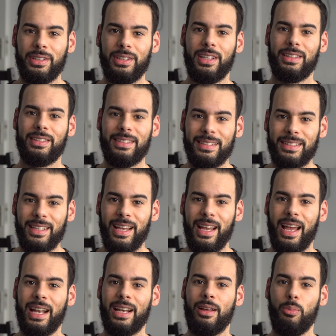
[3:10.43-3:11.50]
the t
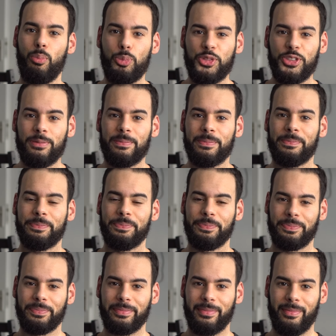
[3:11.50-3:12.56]
and the p,
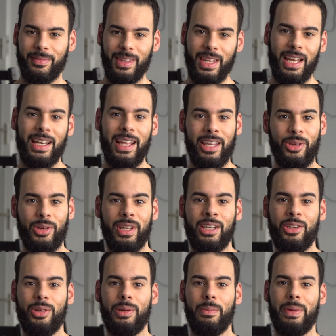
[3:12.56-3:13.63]
then you can
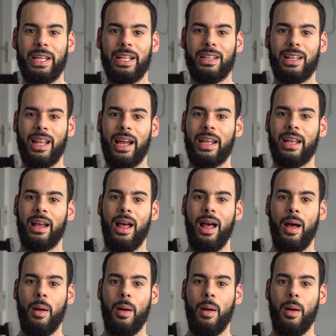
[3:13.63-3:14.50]
do the beat like.